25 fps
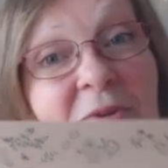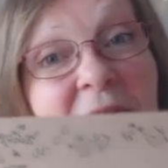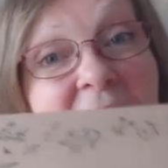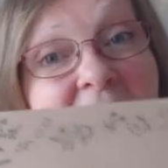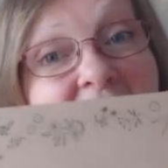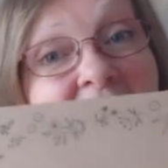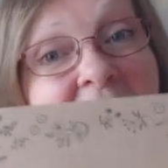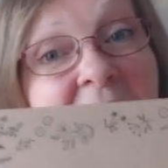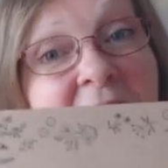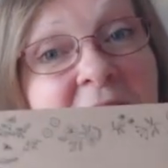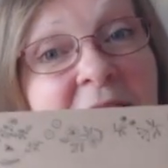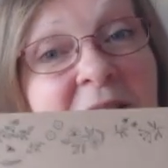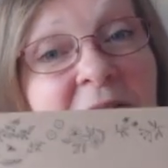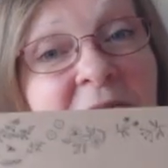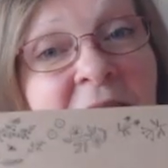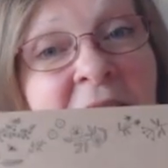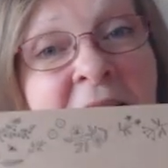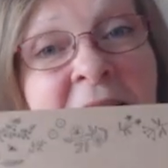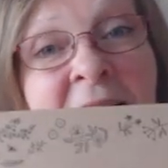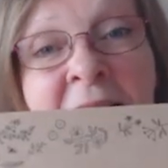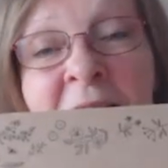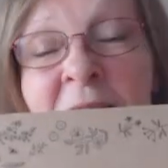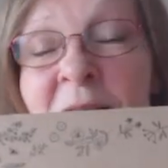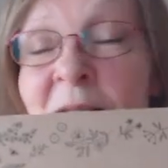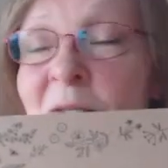And this is the
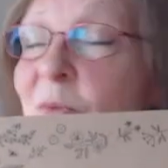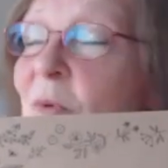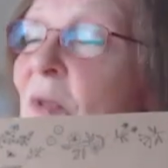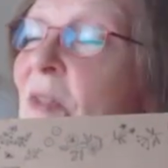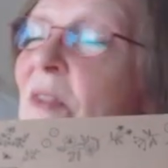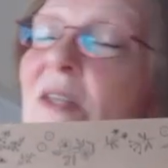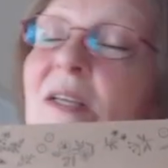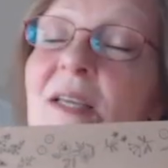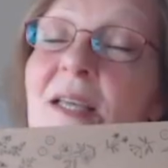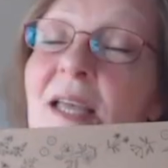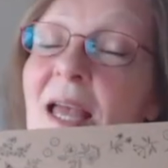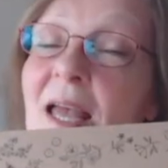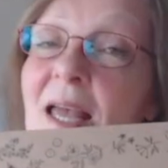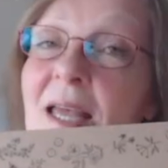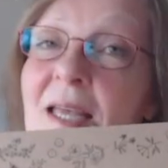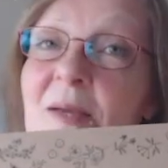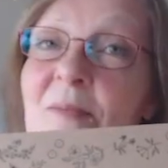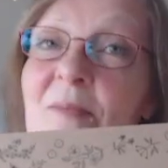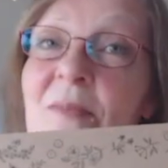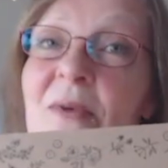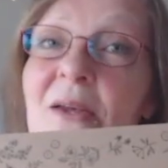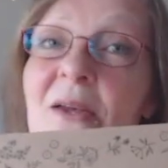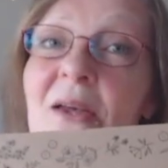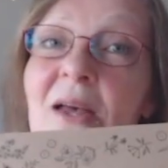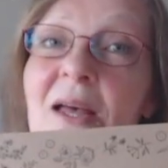very last one that
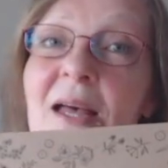came.